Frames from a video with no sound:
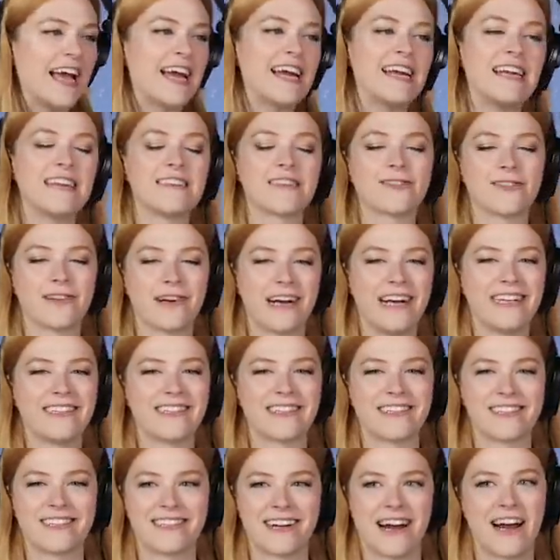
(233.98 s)
And he's a
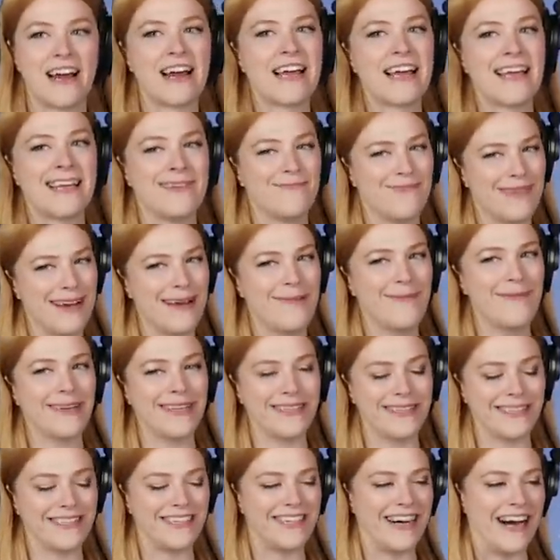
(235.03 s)
rising star. He might be a
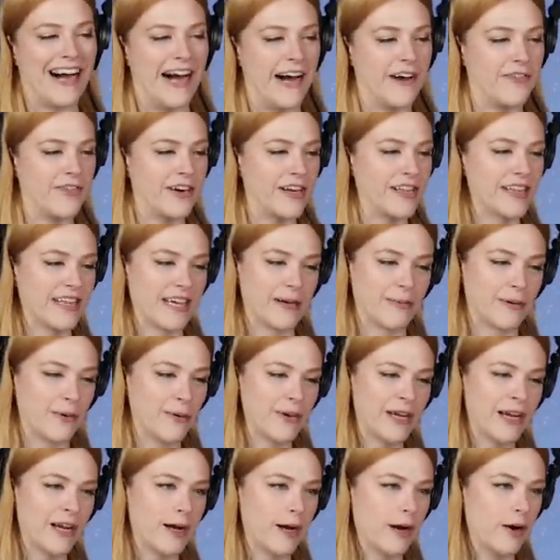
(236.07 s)
little out of our league, but
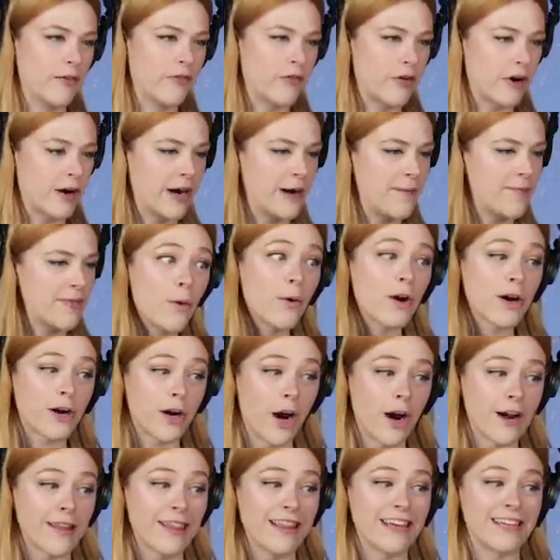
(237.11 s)
we could go for it.
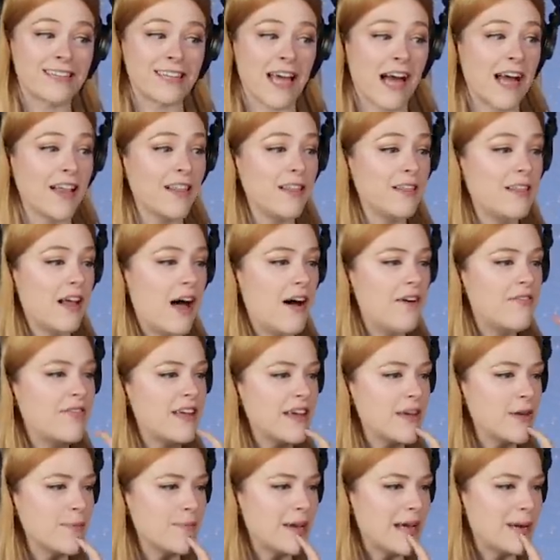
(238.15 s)
Regardless, I love
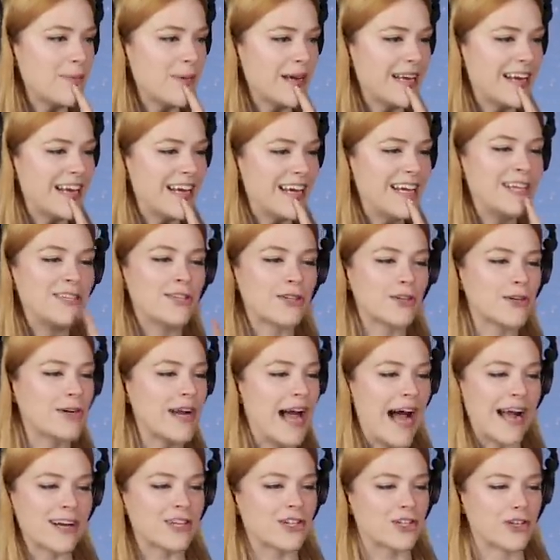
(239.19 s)
that you made me an
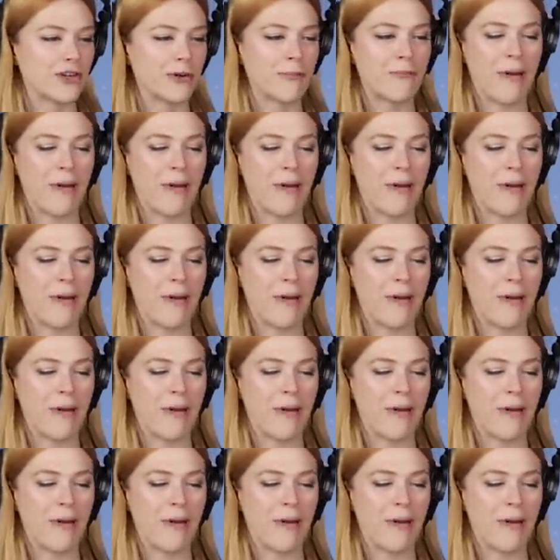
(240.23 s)
international